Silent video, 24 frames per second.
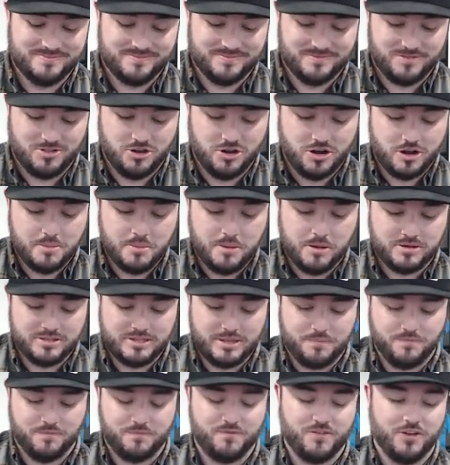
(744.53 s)
You're not going to be able to
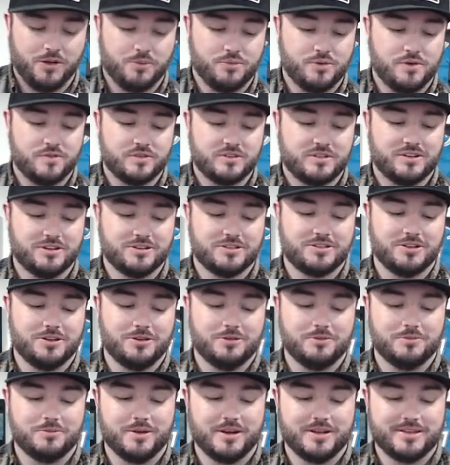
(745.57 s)
see Philip Rivers here
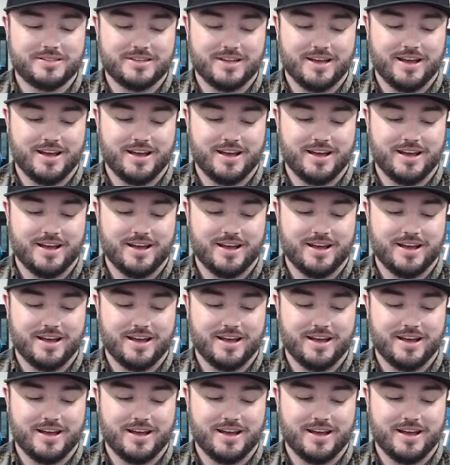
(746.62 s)
soon, but